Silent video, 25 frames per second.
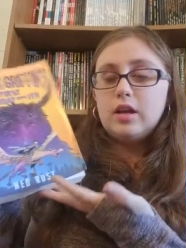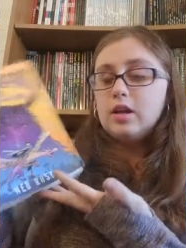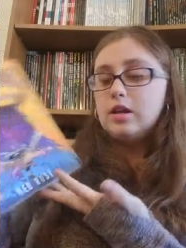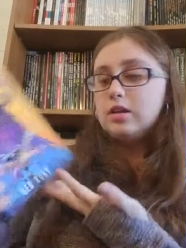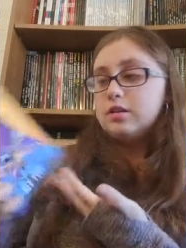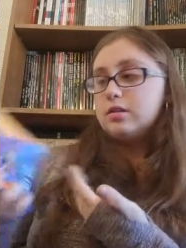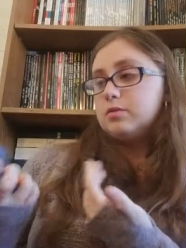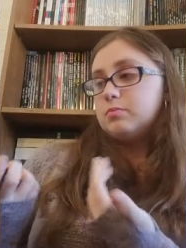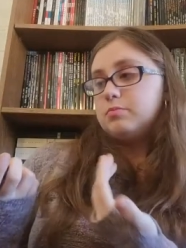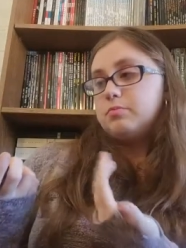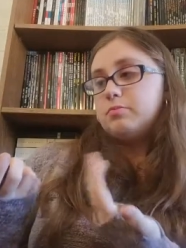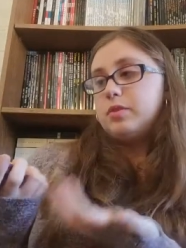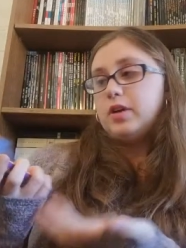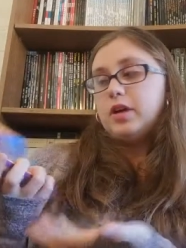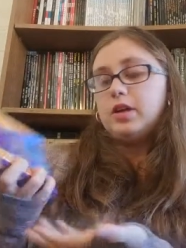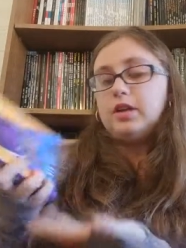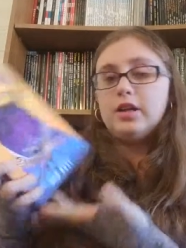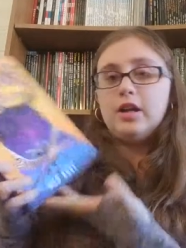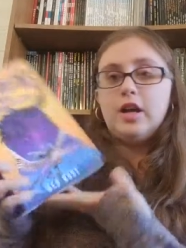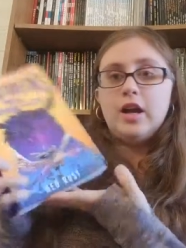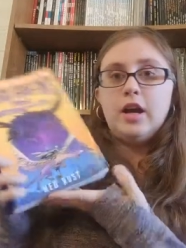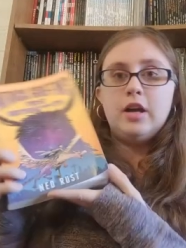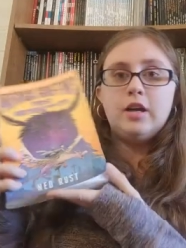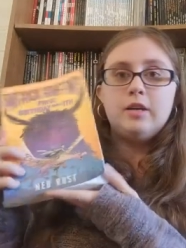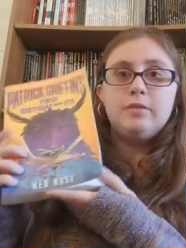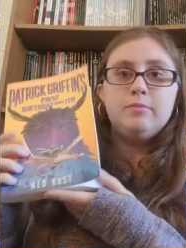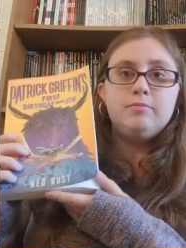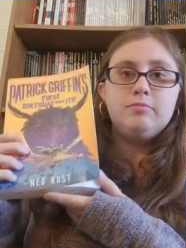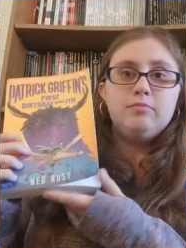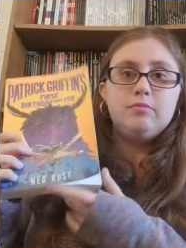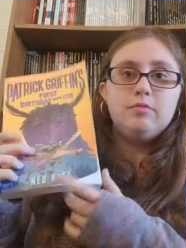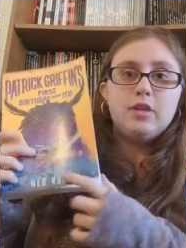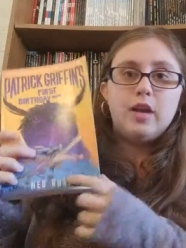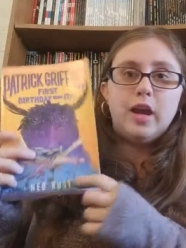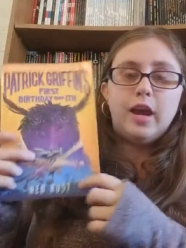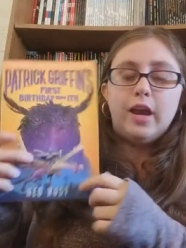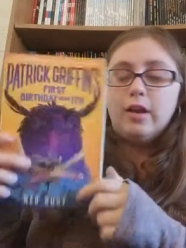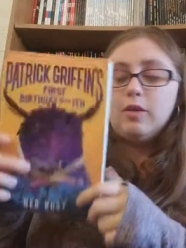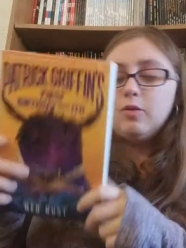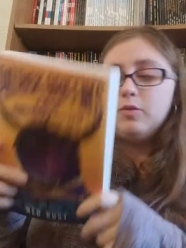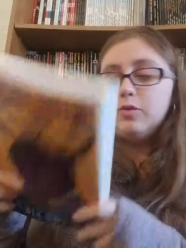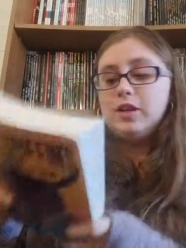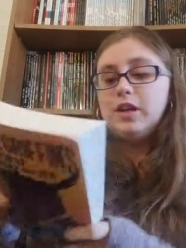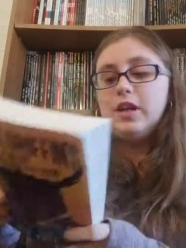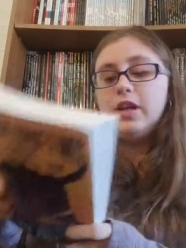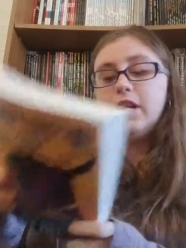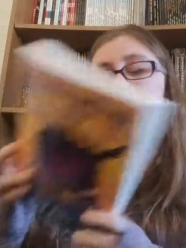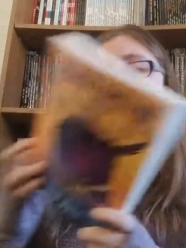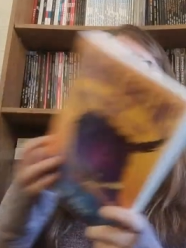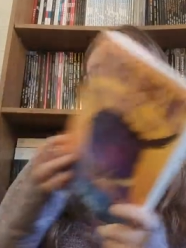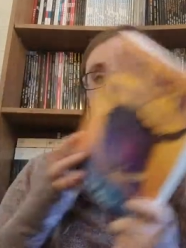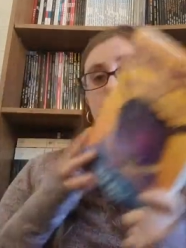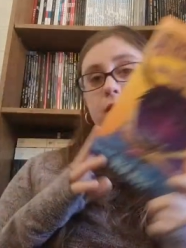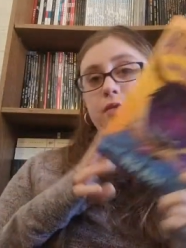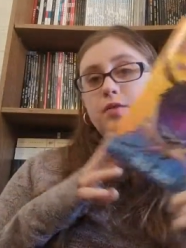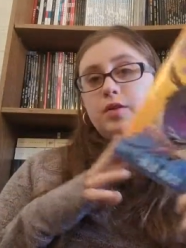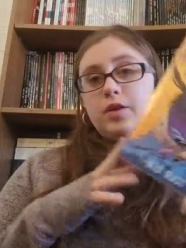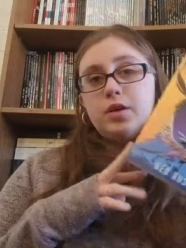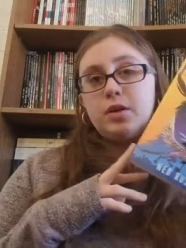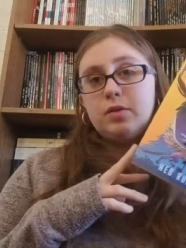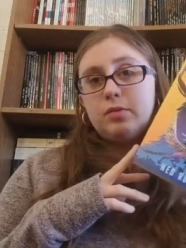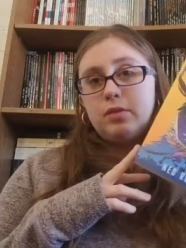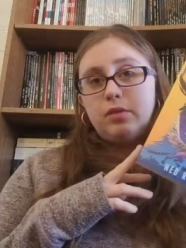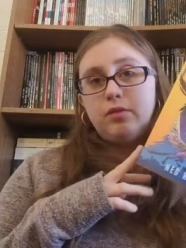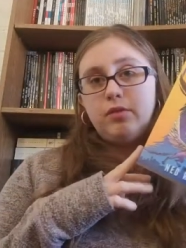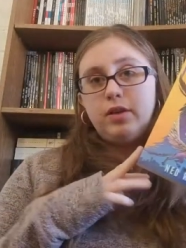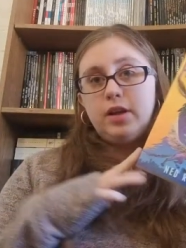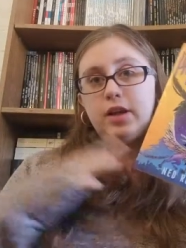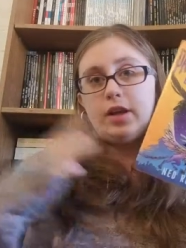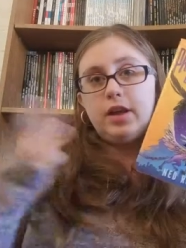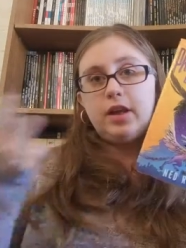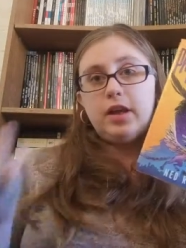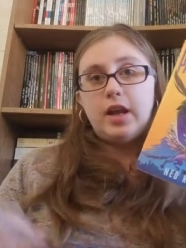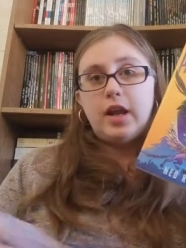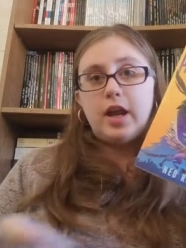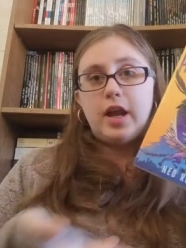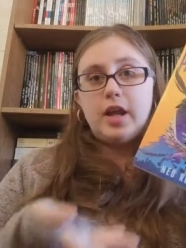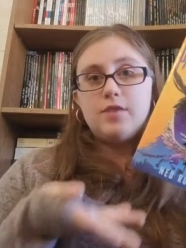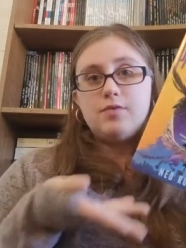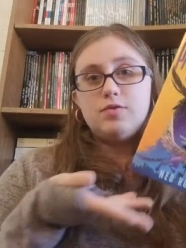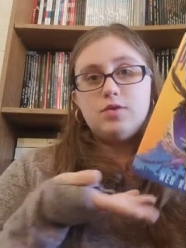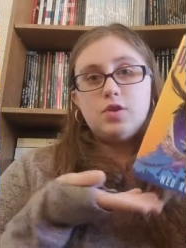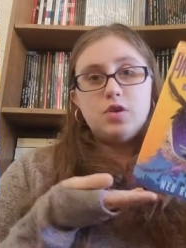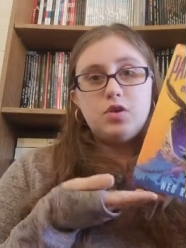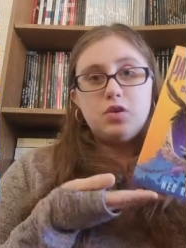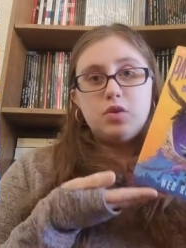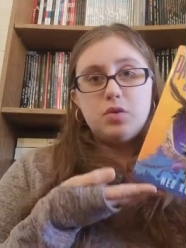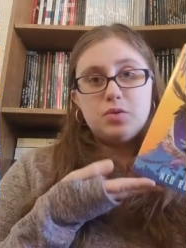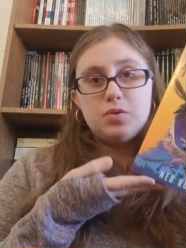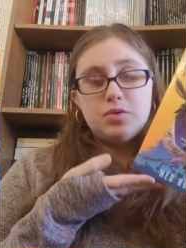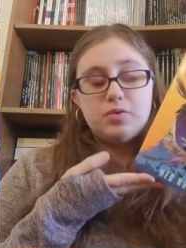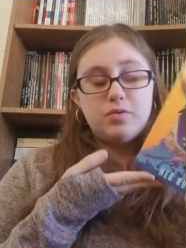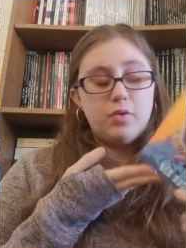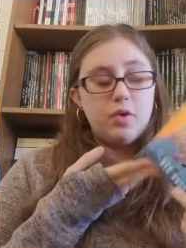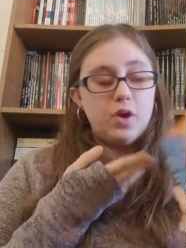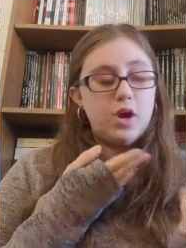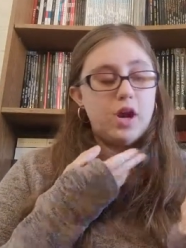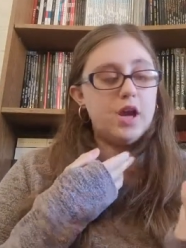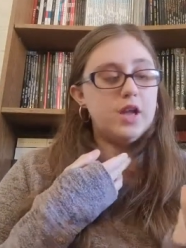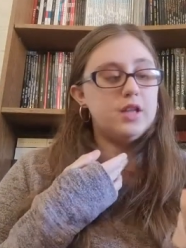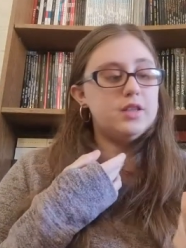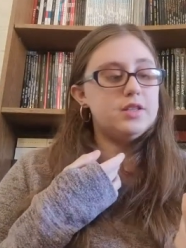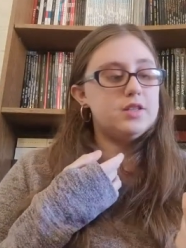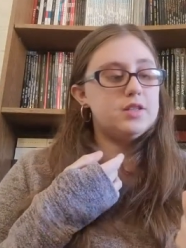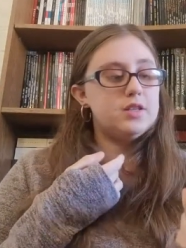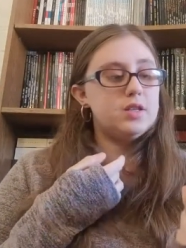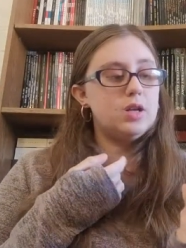It, but I'm I don't need it. I'm never gonna reread it. I have no use for it.